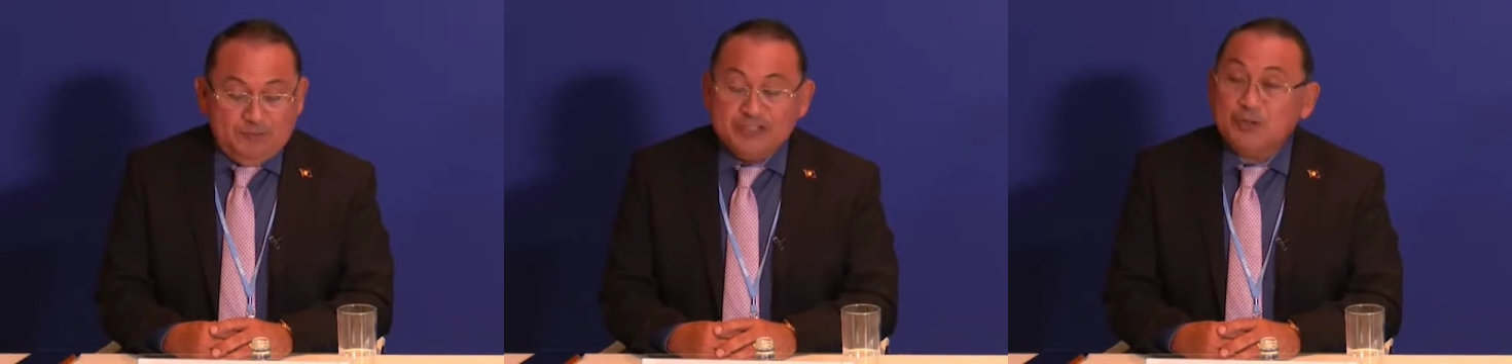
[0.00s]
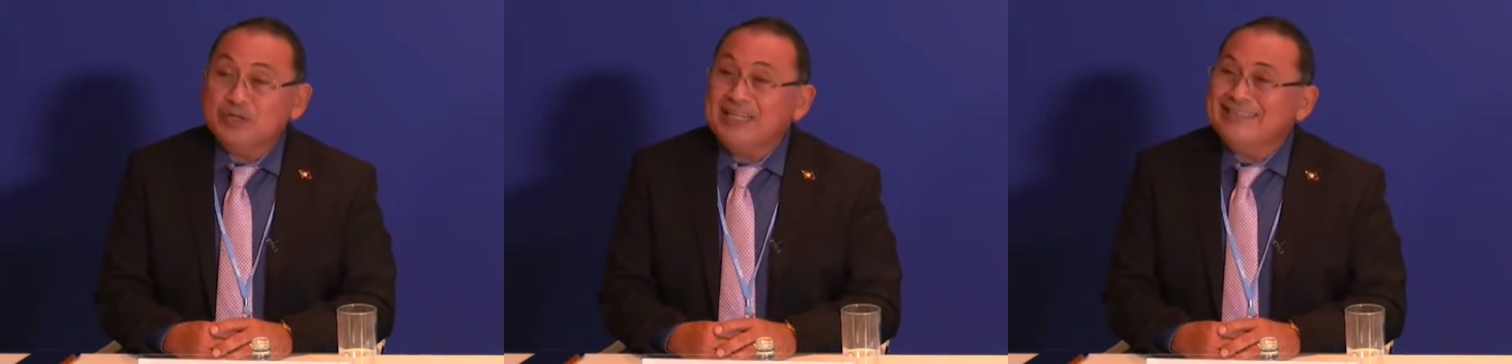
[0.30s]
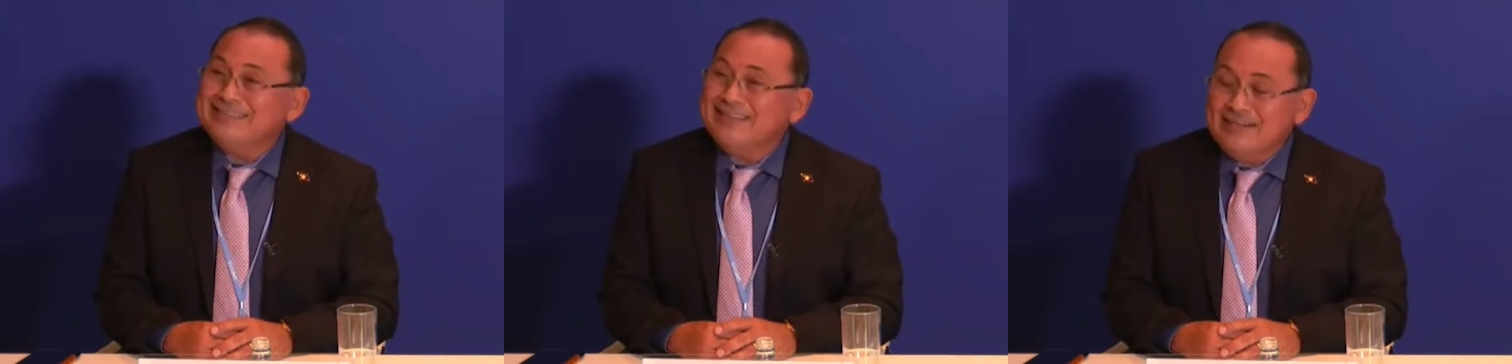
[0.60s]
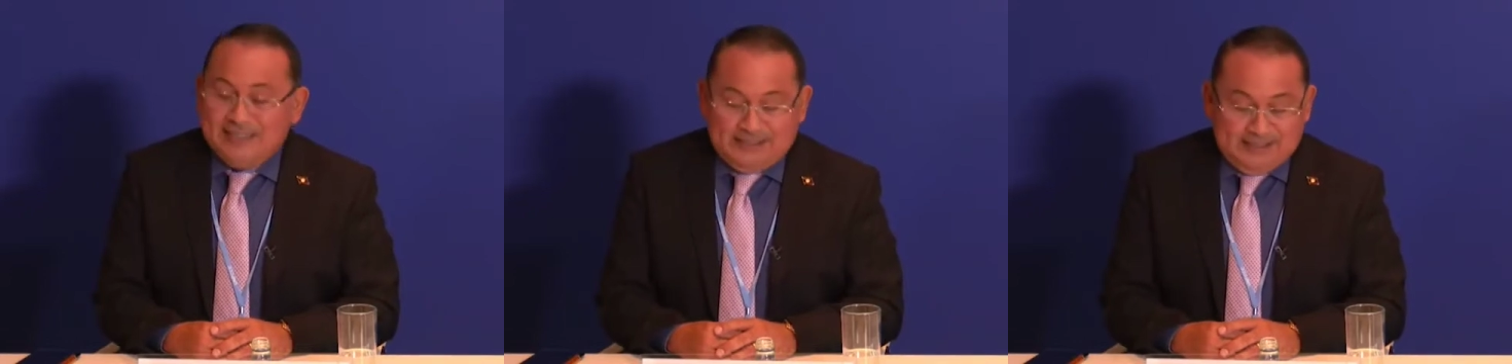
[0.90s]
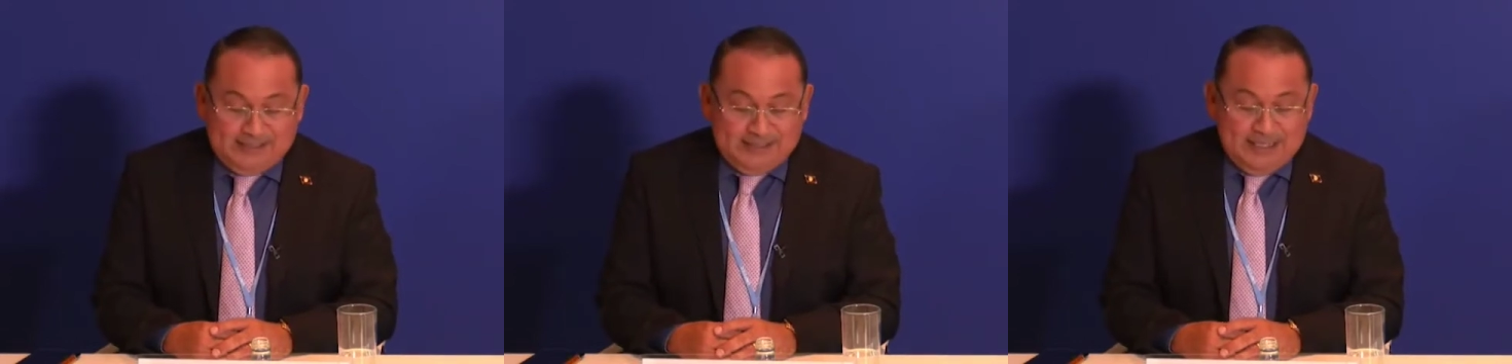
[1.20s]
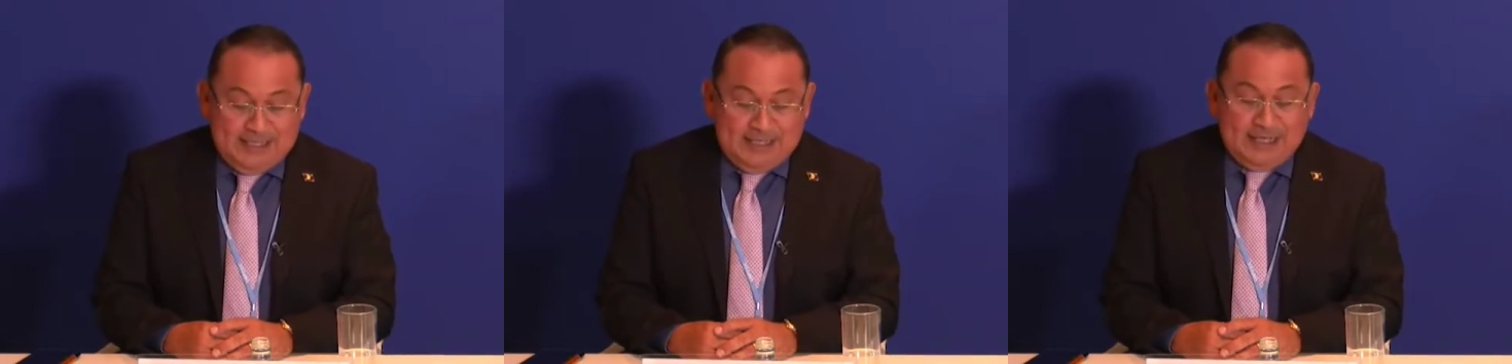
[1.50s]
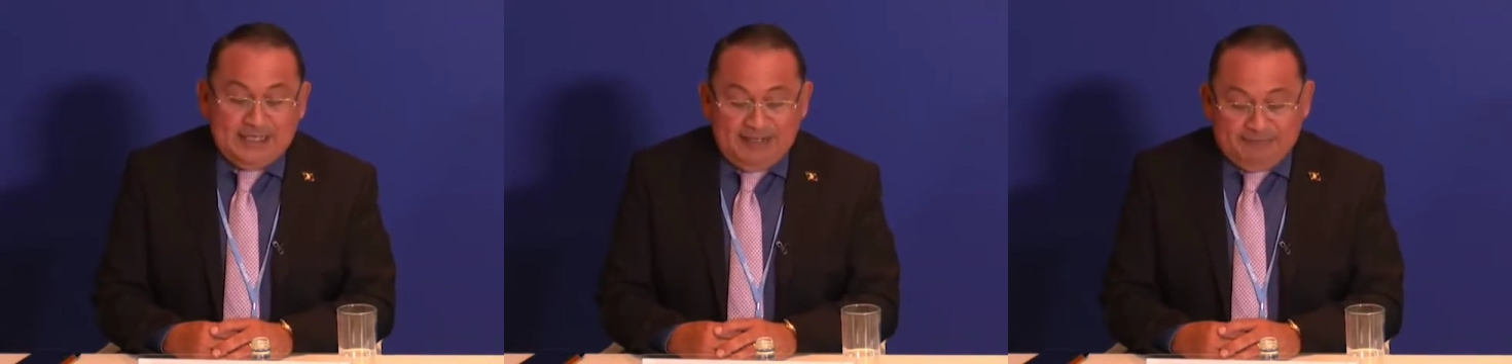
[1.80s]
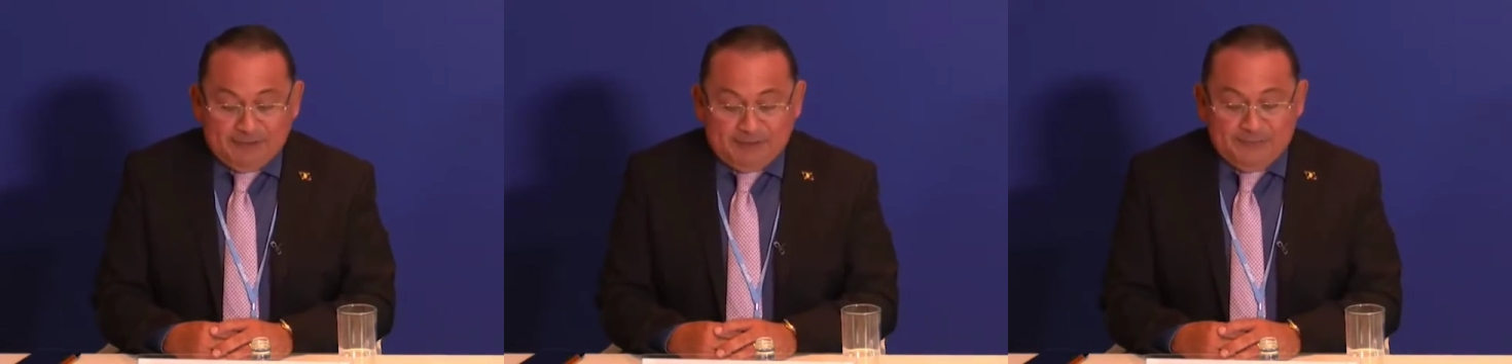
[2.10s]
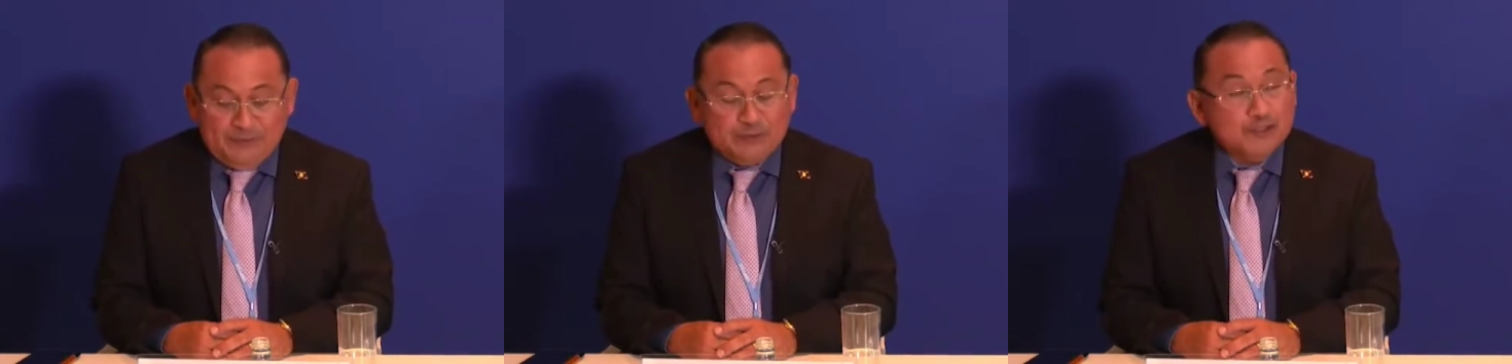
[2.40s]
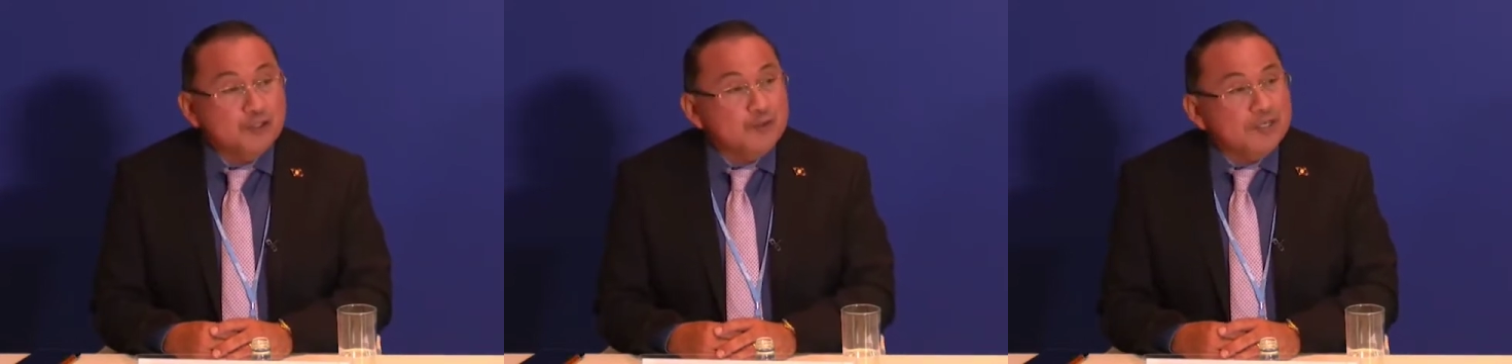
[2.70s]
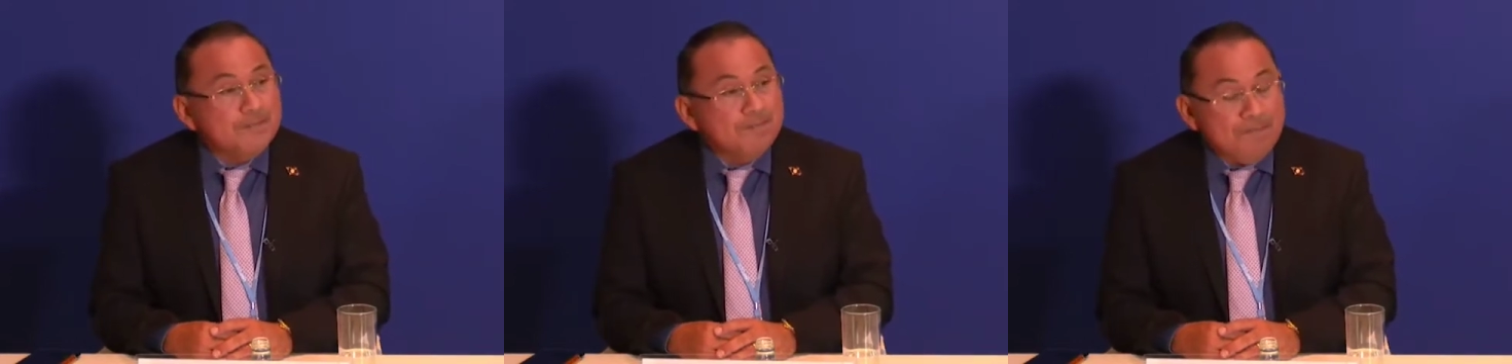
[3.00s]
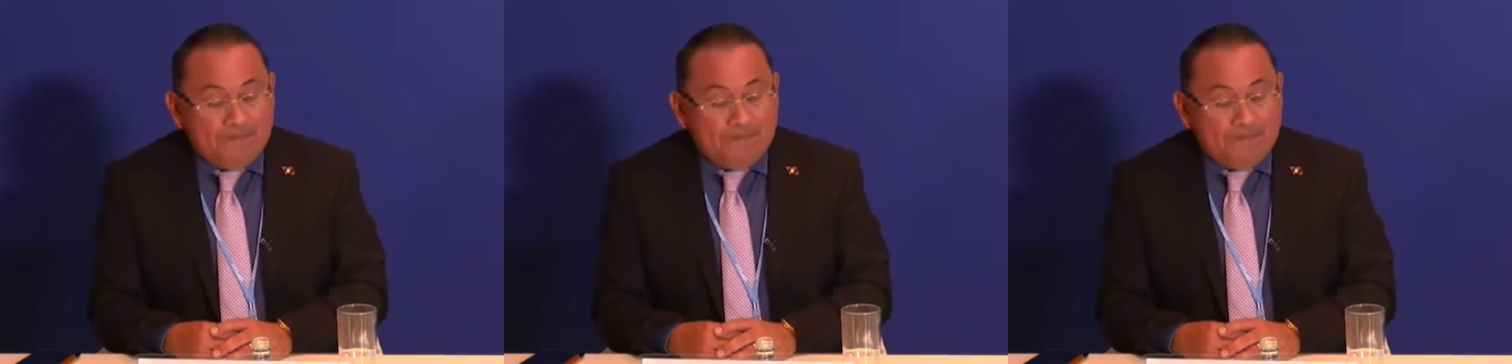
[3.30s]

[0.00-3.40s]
which outline targets and efforts to steward,